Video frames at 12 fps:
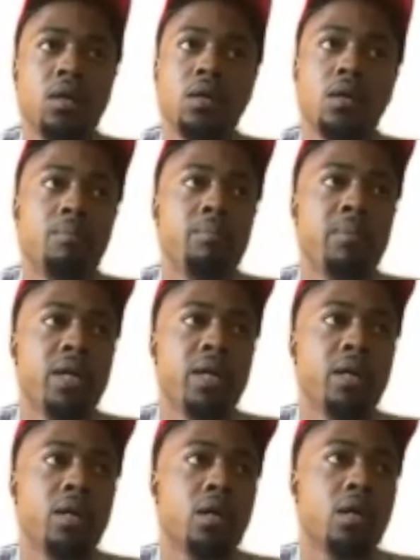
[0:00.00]

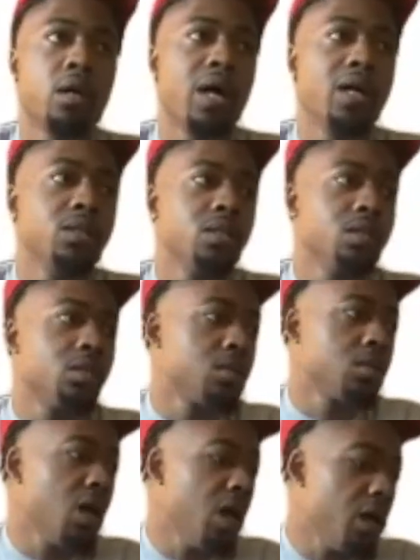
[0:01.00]
Man, I feel
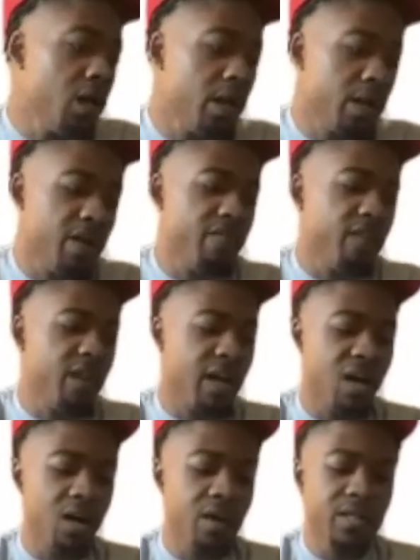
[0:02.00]
like I
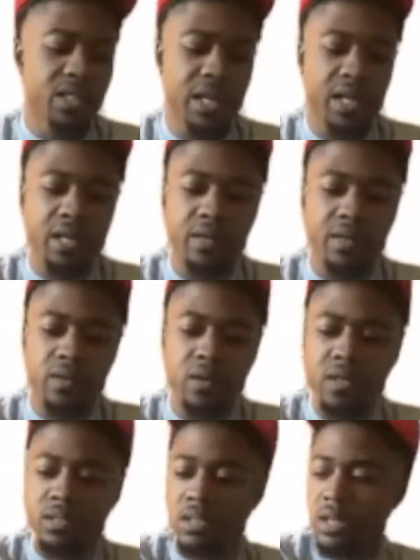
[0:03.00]
always had a giving
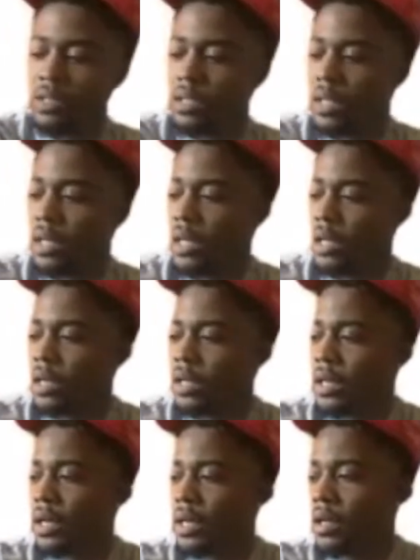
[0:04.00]
heart since I was a kid.
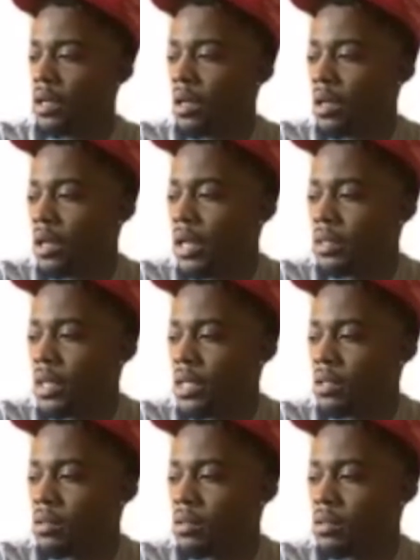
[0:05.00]
Like, and I
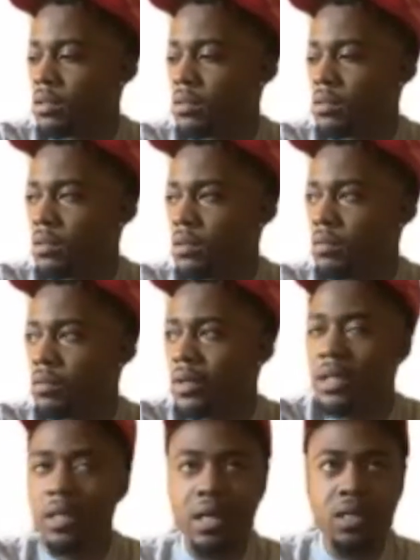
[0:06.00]
think
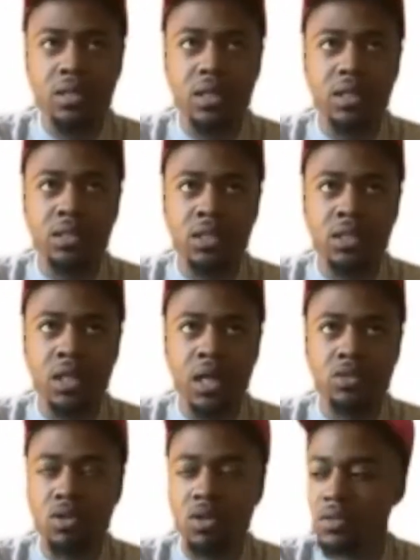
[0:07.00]
really that it just
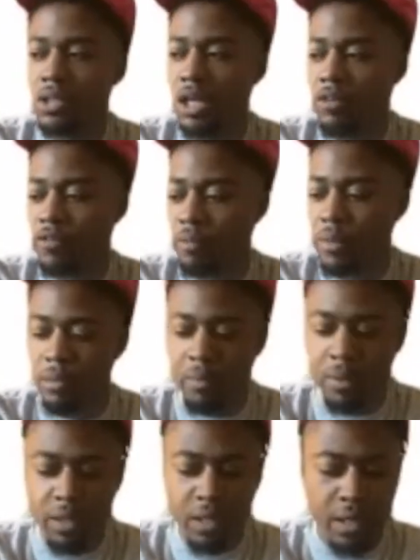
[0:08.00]
like trickled down for me
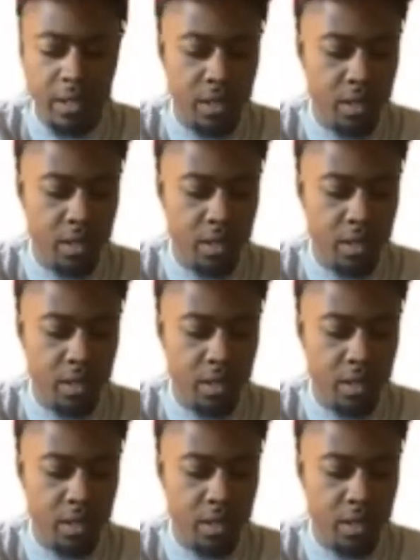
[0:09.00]
being like